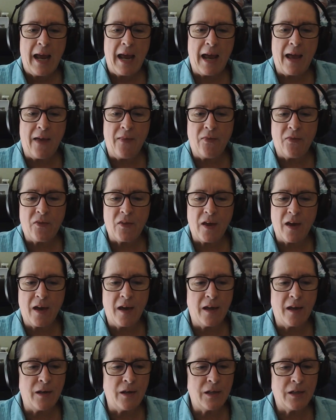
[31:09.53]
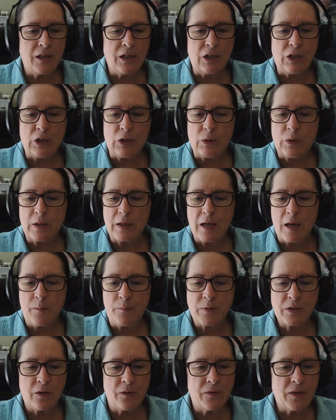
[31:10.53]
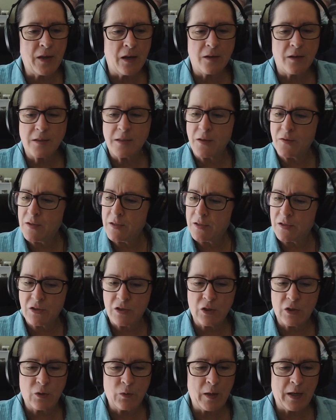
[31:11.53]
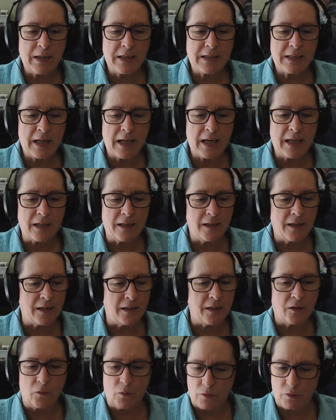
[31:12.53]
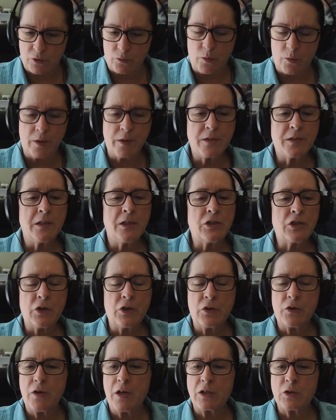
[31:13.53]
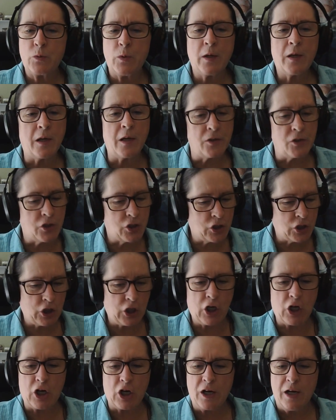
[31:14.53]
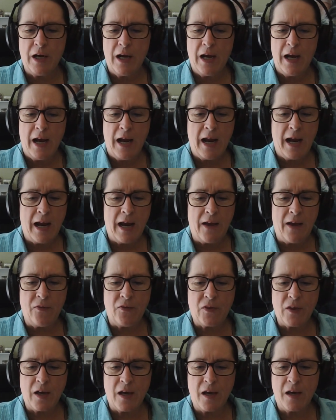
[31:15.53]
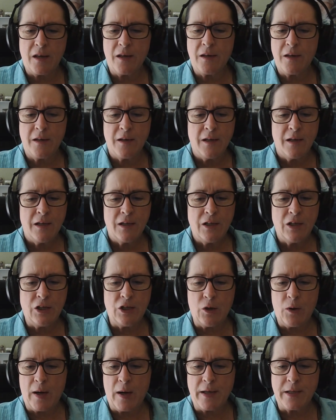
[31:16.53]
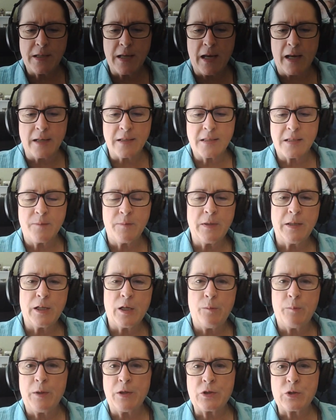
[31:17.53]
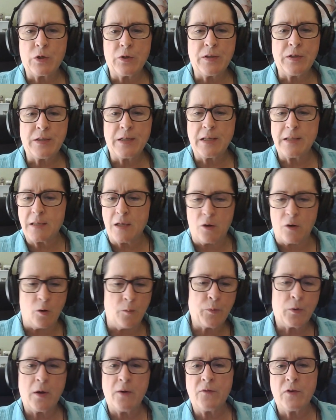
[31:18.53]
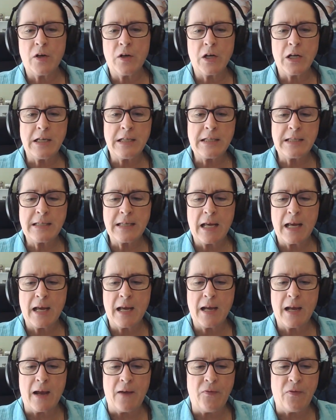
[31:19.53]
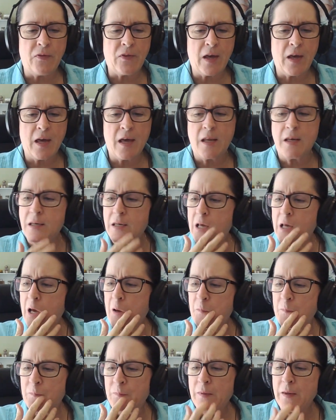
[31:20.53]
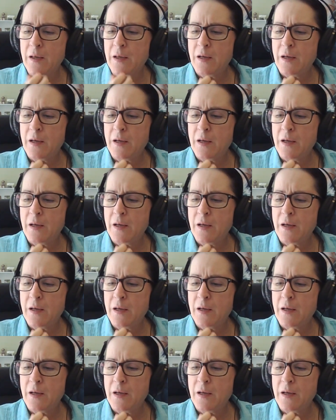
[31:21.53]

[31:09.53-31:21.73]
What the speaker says: And then, a couple, so that, so this is a great date. And well, do you want to see each other next weekend? Sure. And then, I'd text him a little bit during the day, say, I hope you're having a nice day. And then,